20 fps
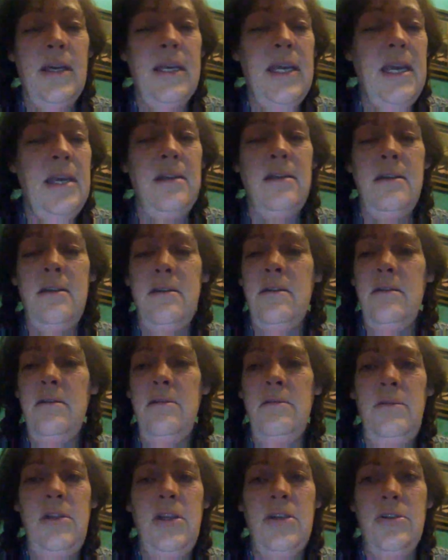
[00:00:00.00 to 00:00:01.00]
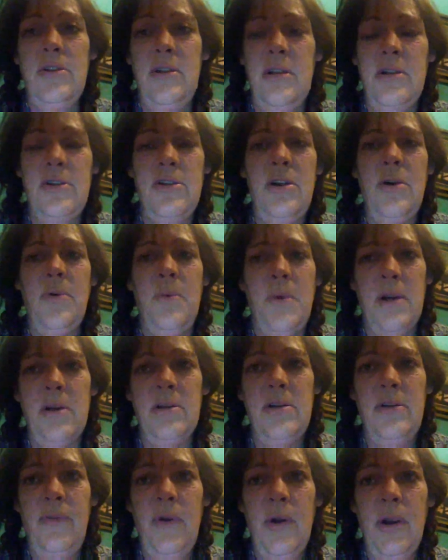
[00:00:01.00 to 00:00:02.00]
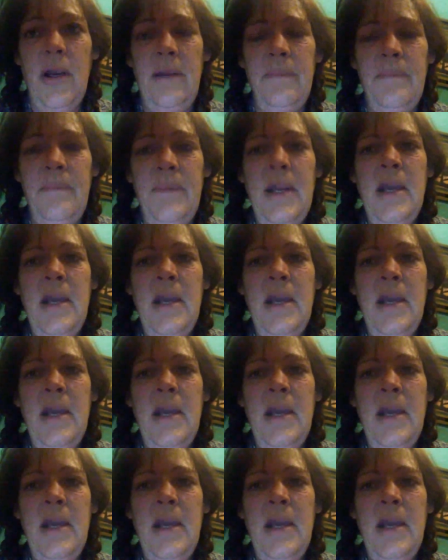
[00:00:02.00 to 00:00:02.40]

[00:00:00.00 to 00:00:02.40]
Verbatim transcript: I can't use, there's no words for it.